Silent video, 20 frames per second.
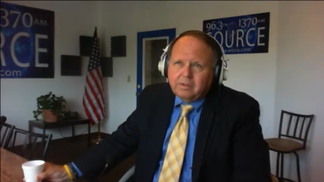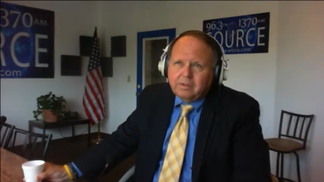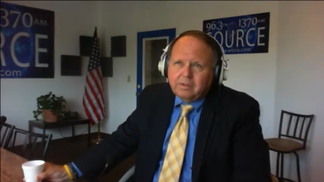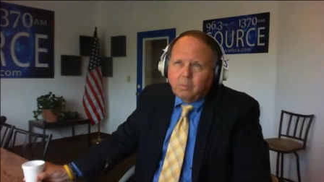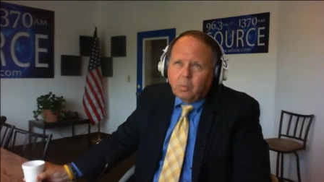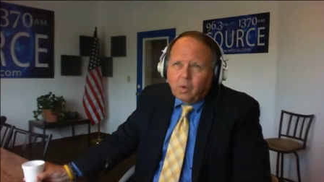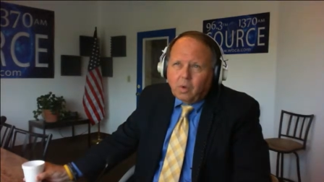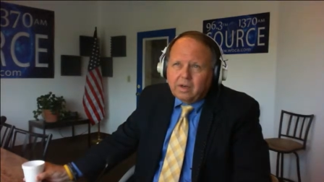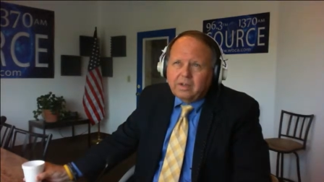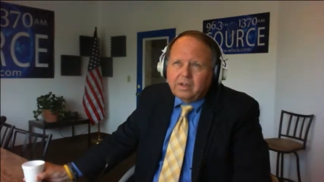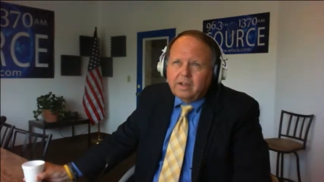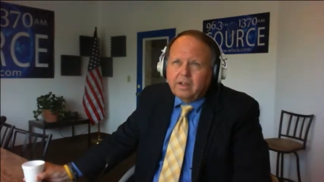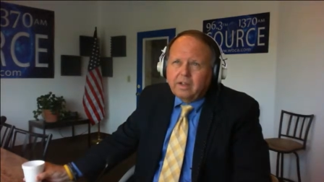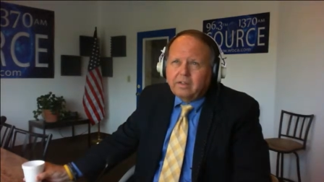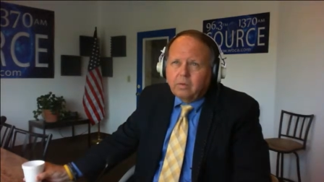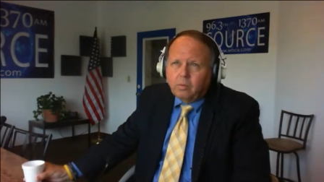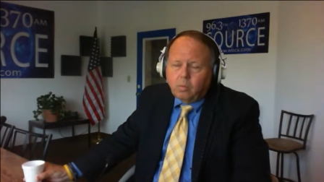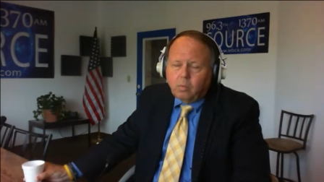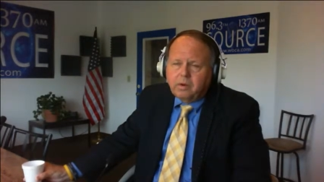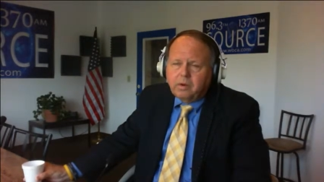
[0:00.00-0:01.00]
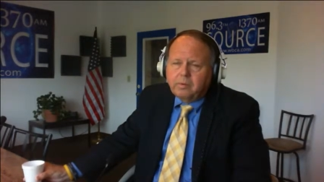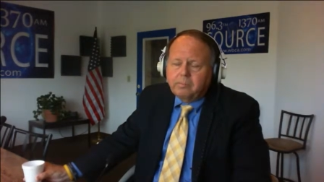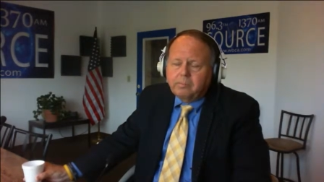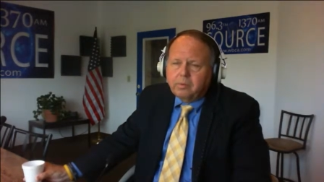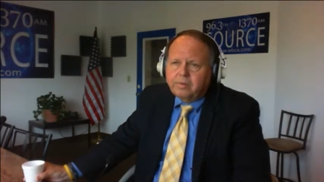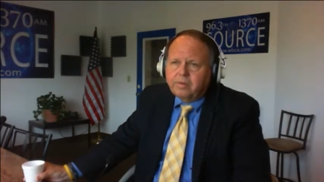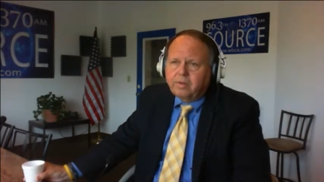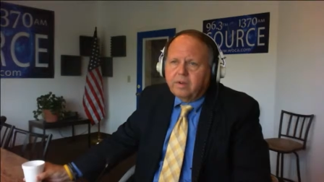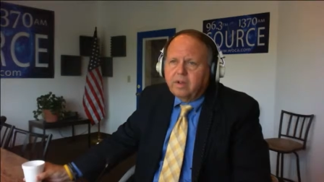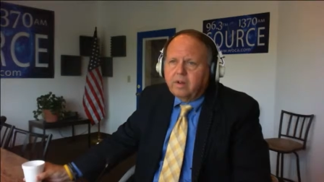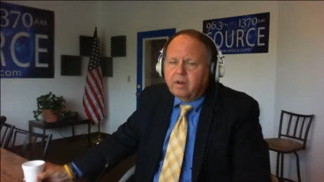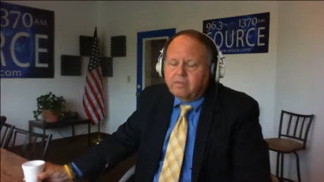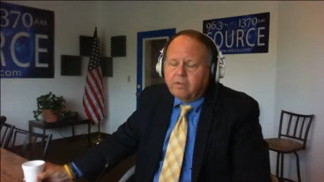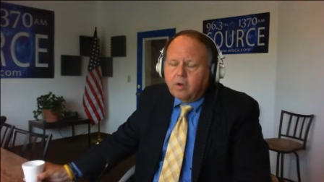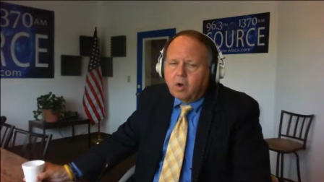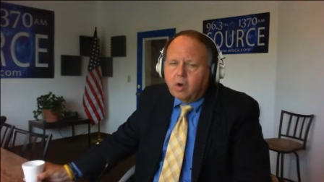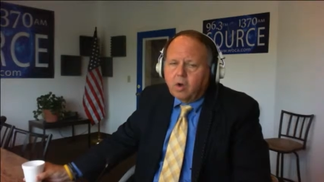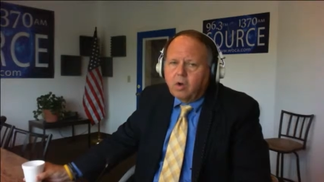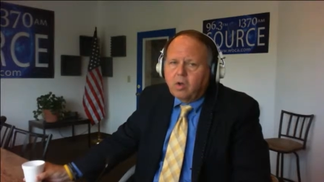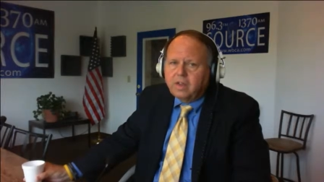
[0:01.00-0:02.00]
one tenth of one percent of
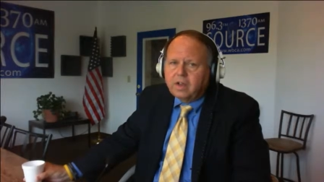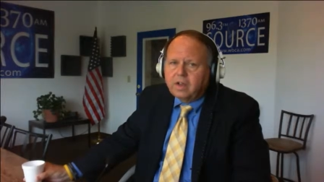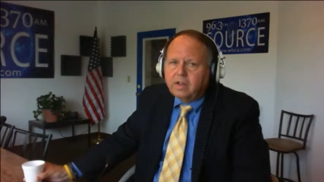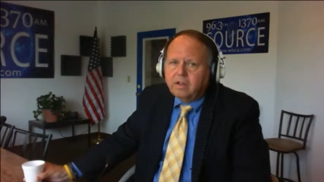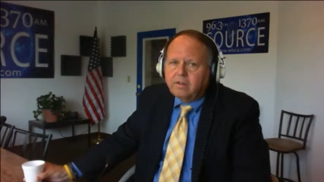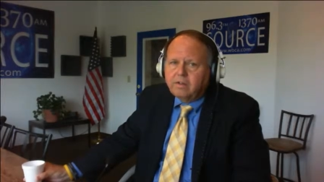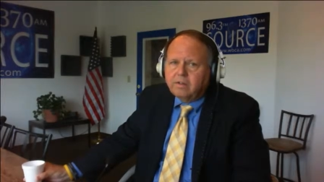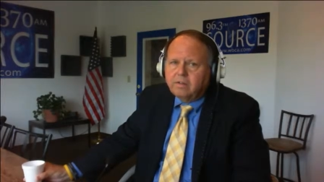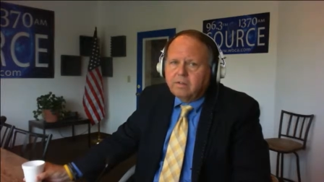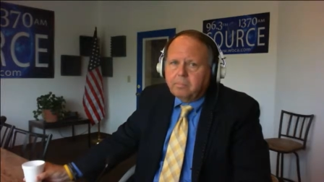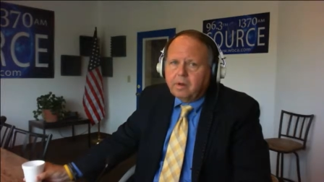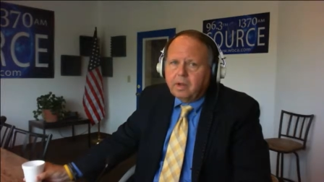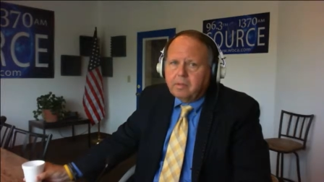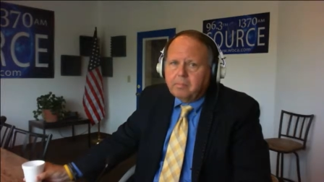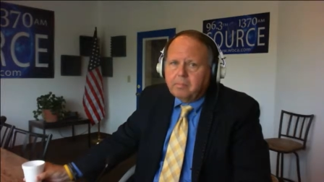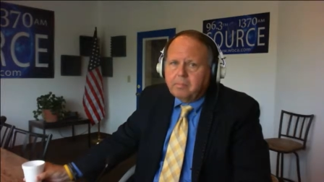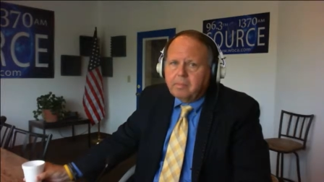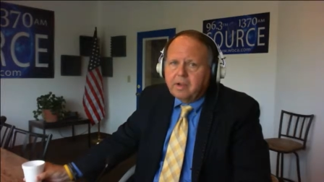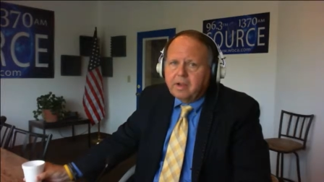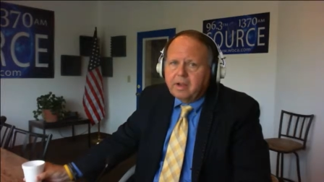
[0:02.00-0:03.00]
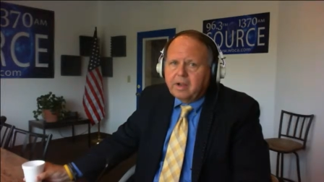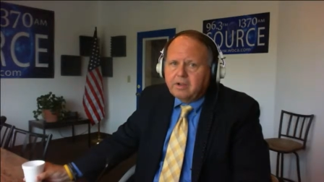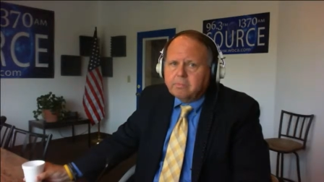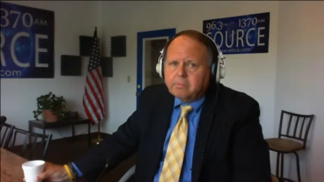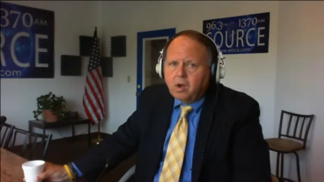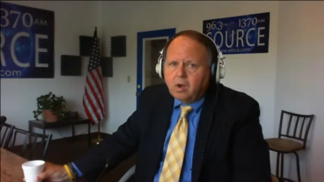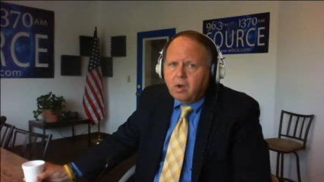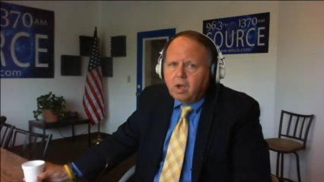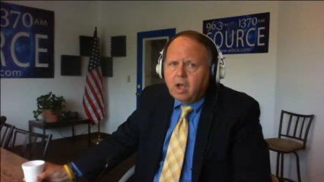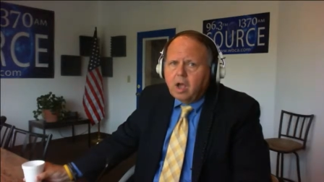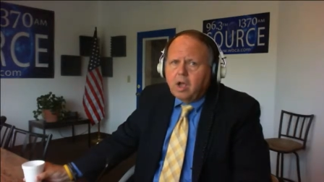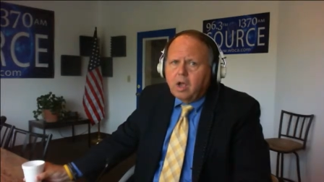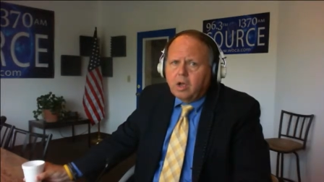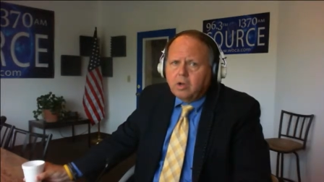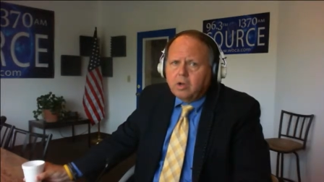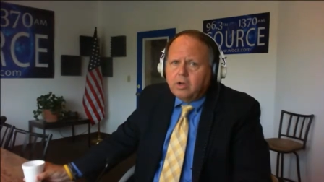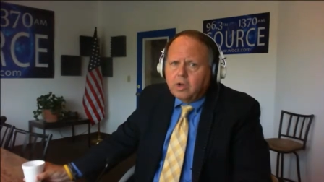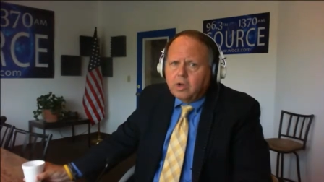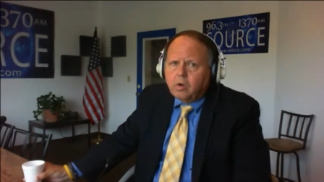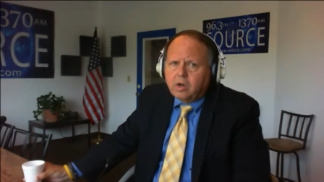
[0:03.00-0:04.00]
all the kids that play baseball
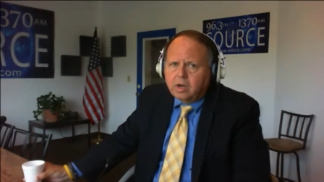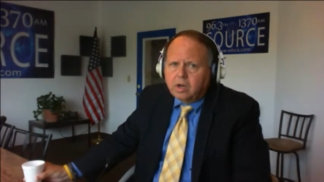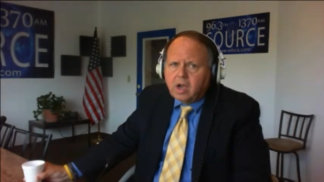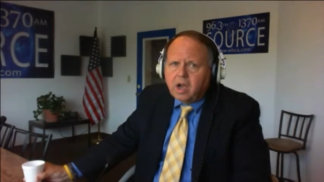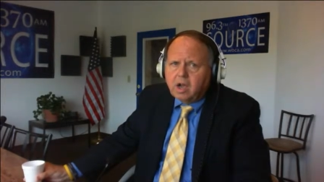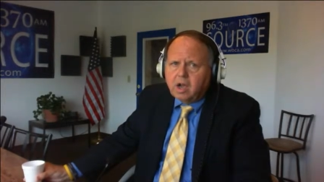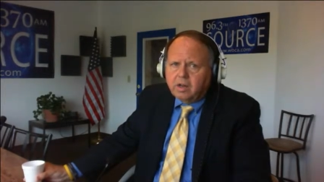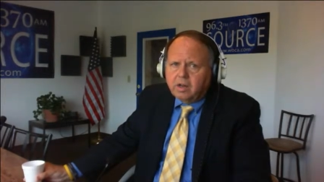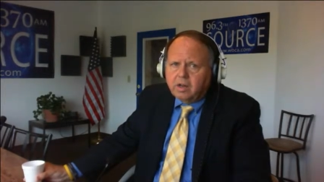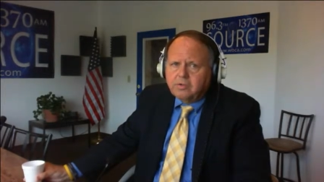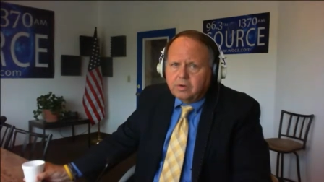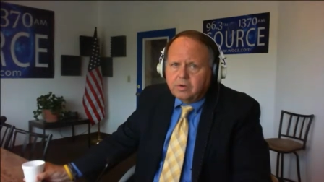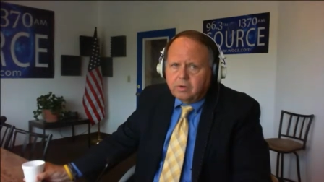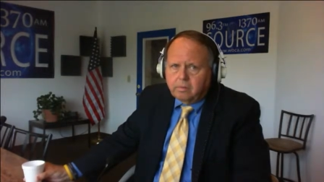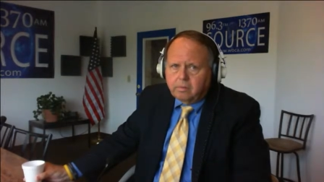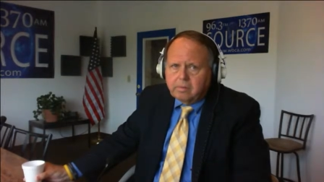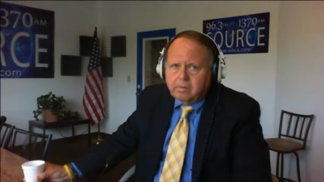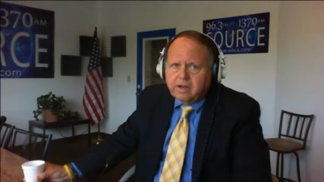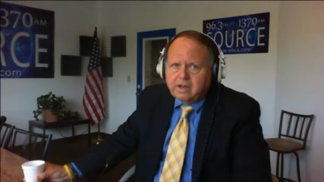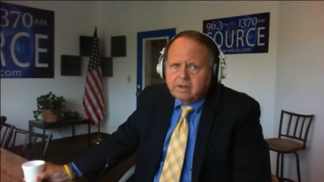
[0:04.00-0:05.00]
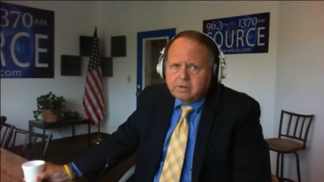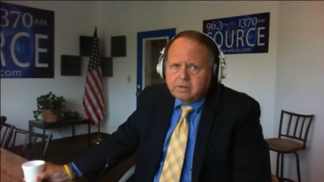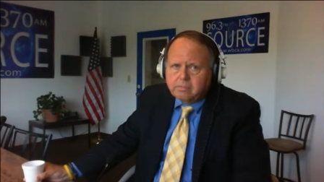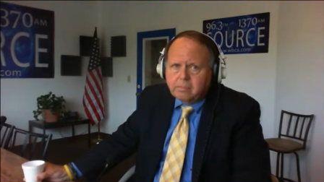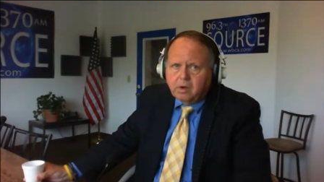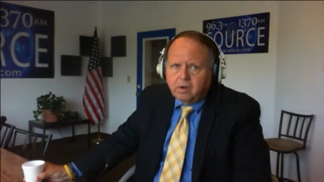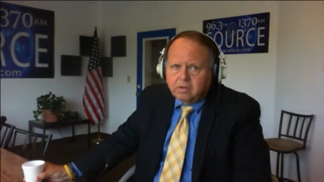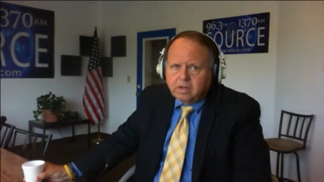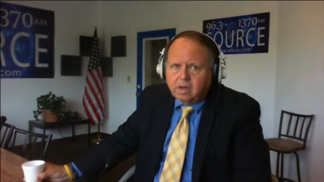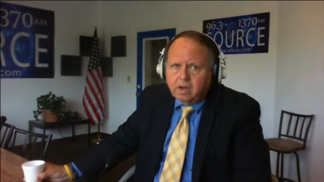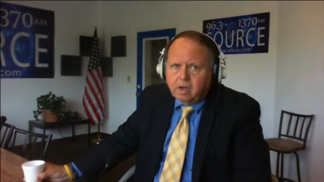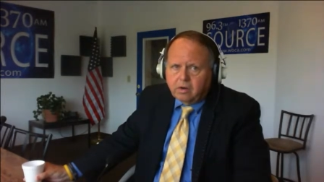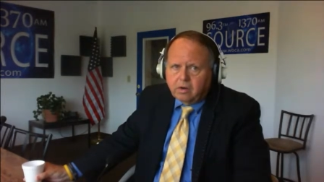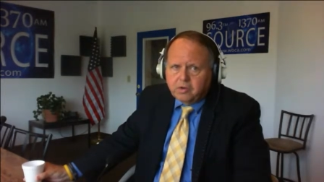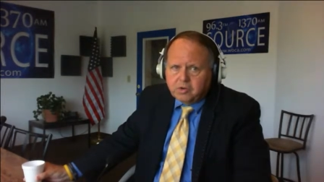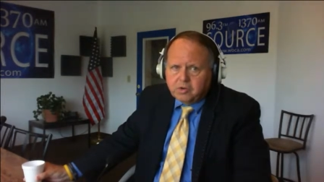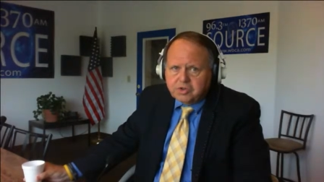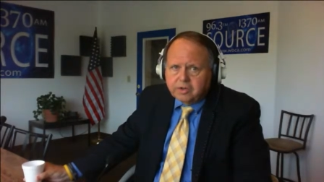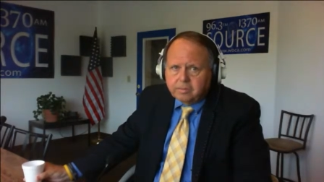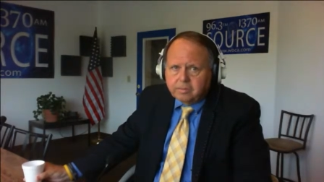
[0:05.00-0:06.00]
go to college on a baseball
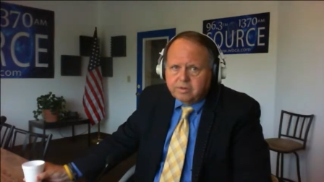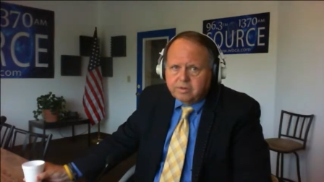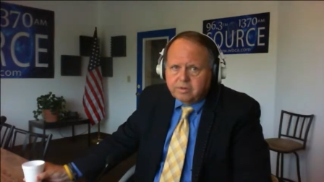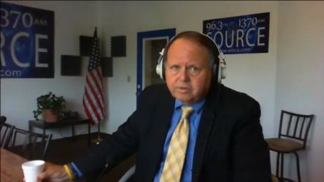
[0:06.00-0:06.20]
scholarship.